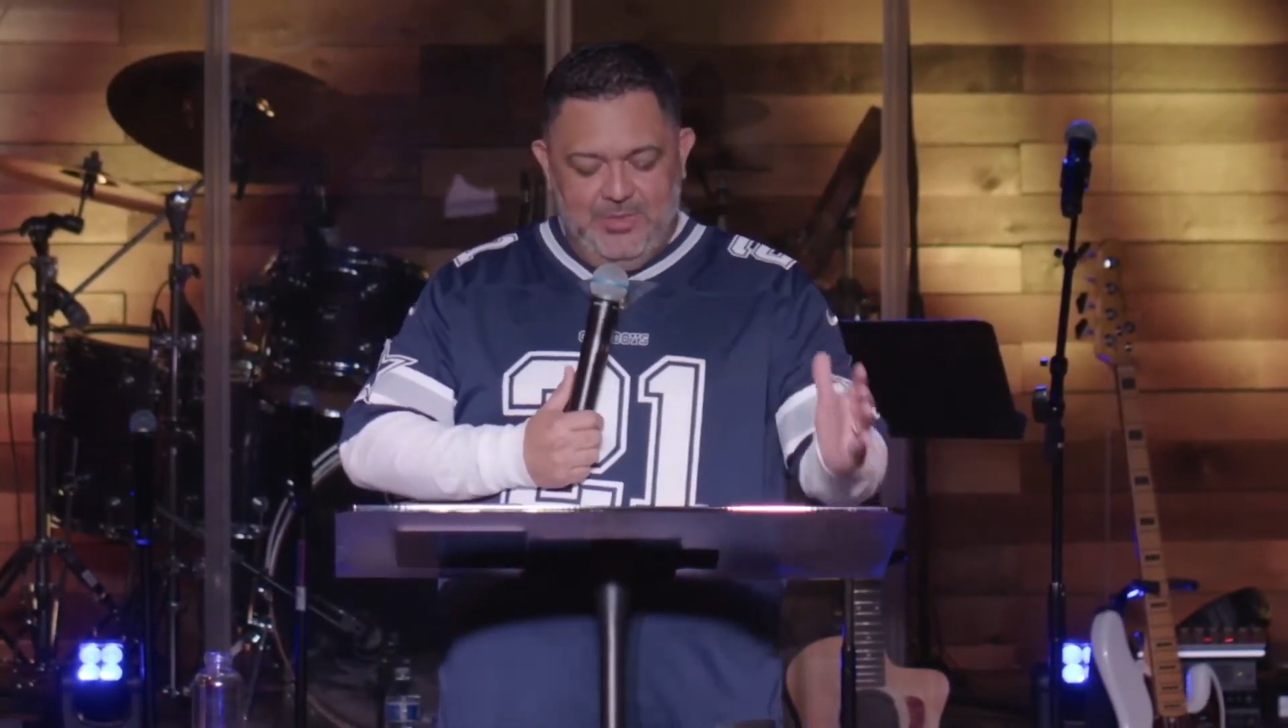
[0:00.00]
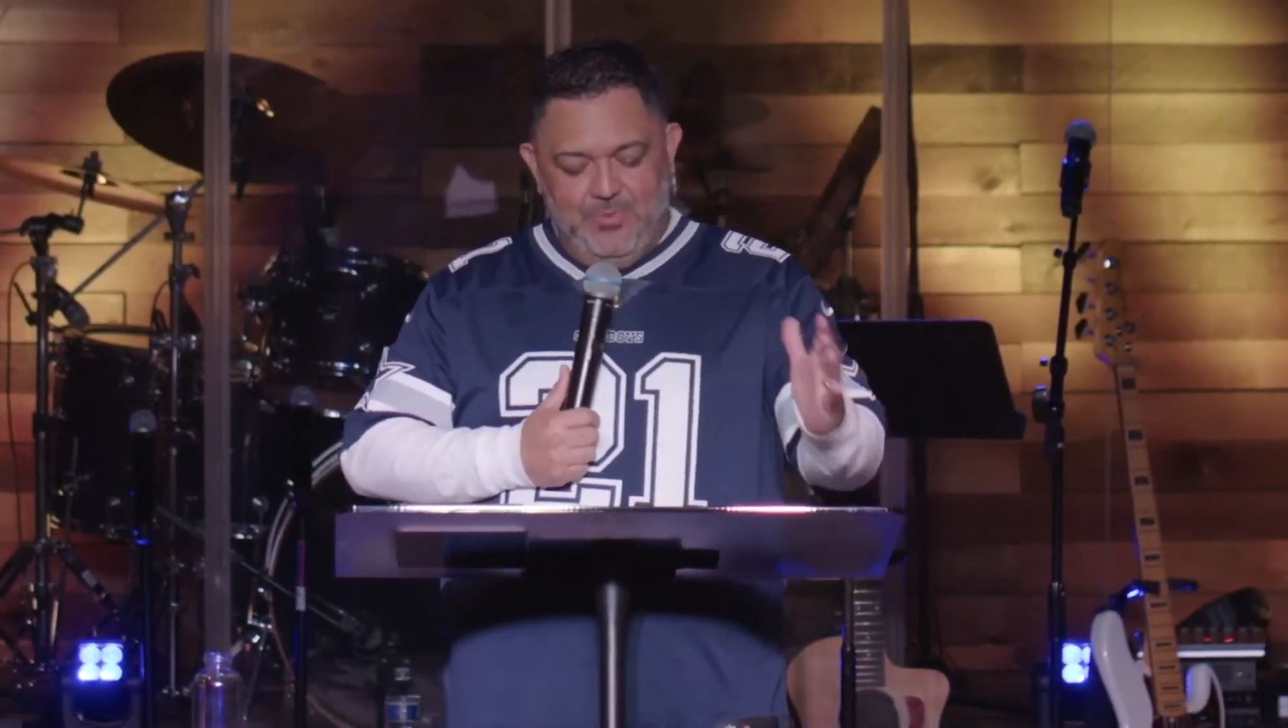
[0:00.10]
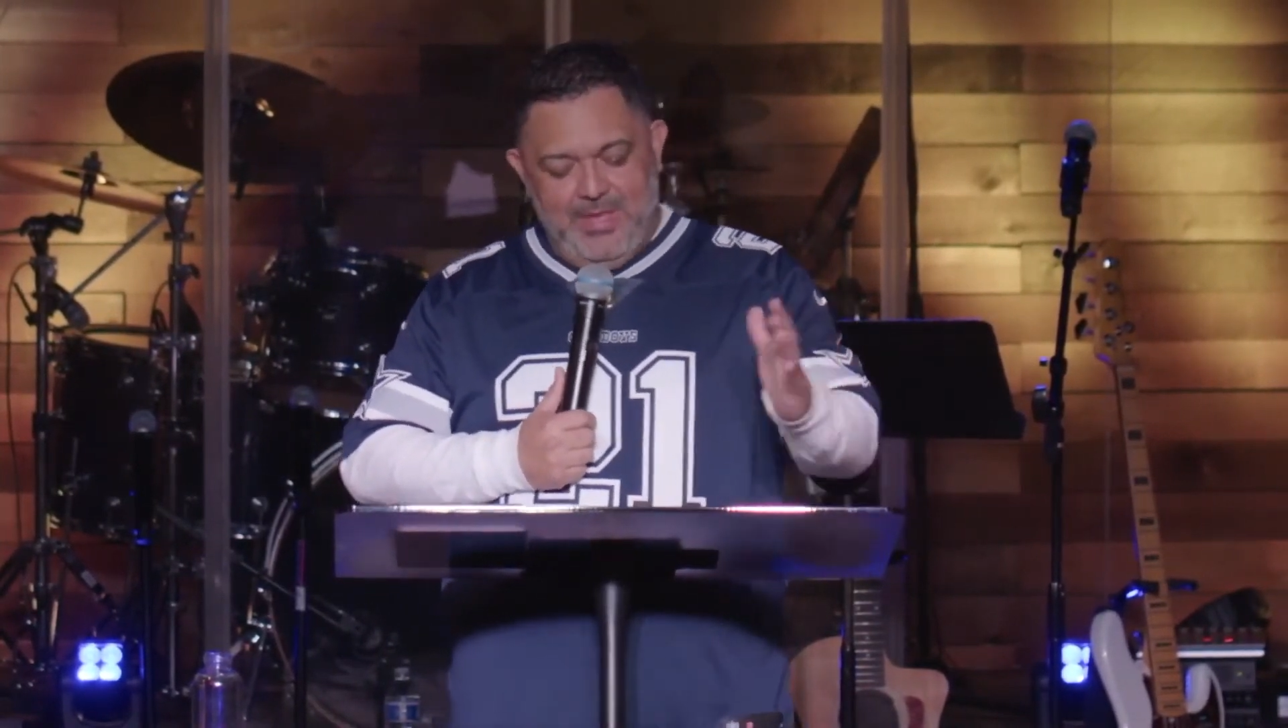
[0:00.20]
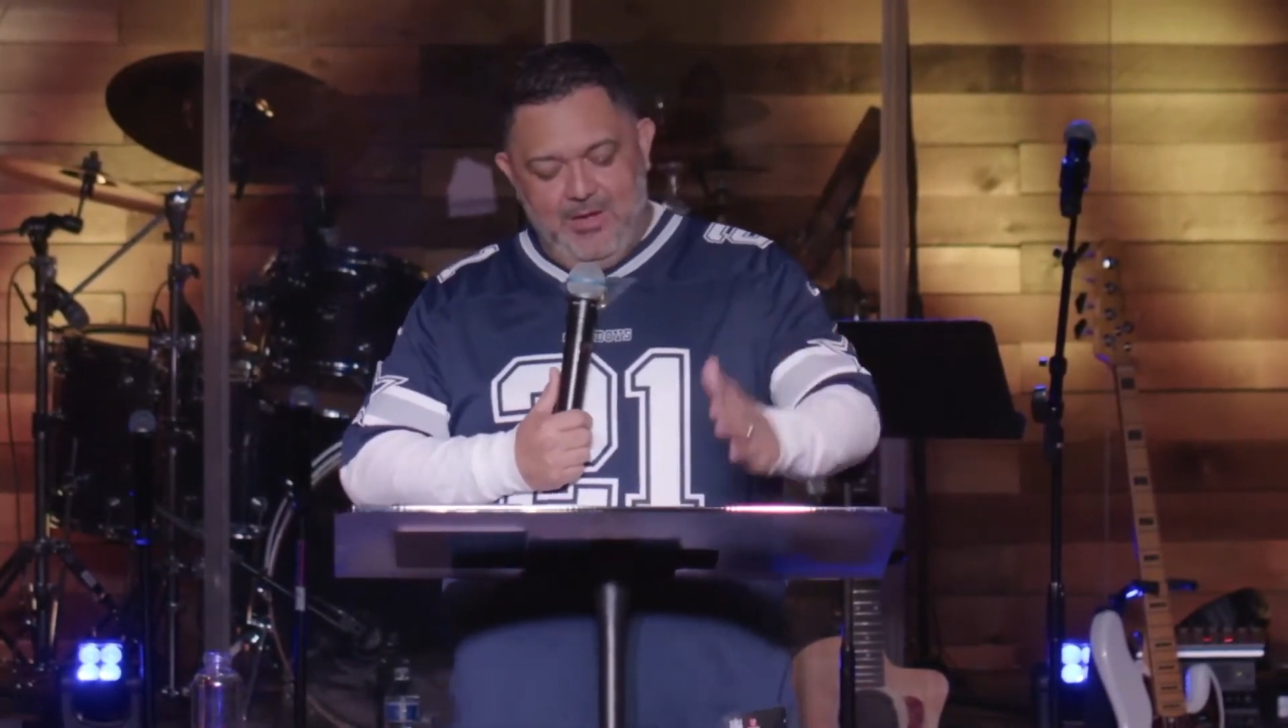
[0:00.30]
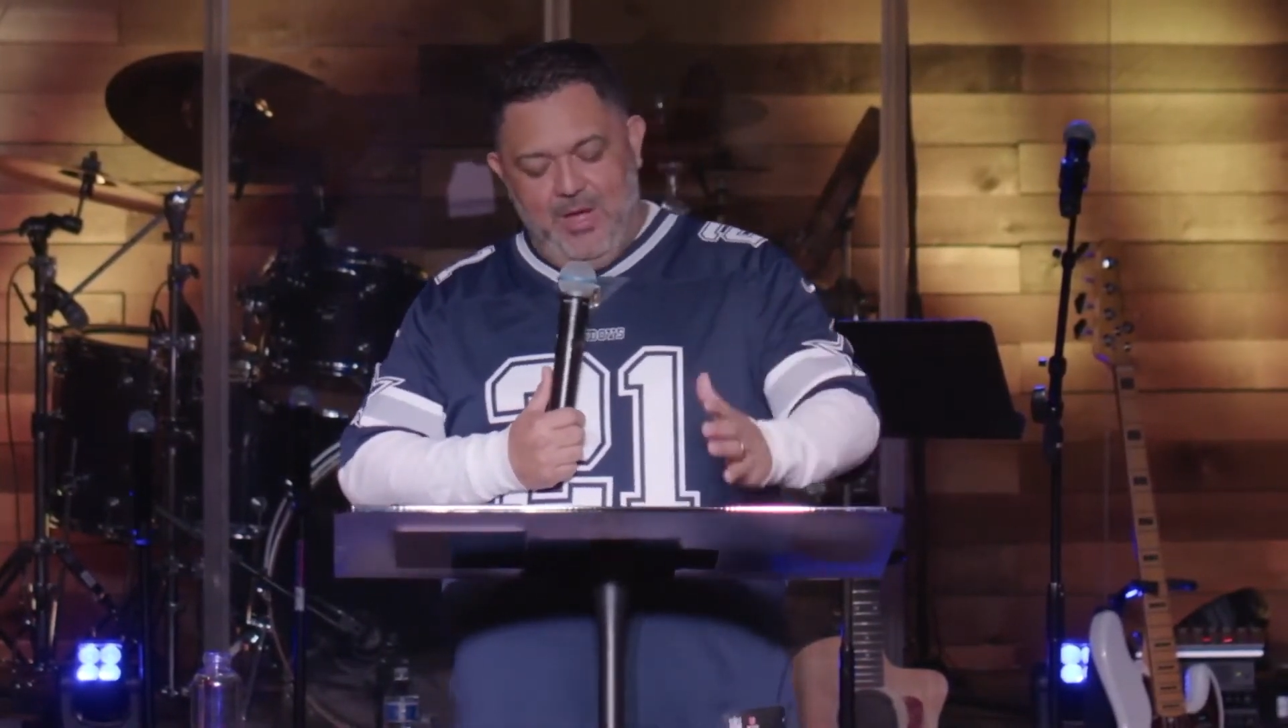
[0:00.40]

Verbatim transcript: without God.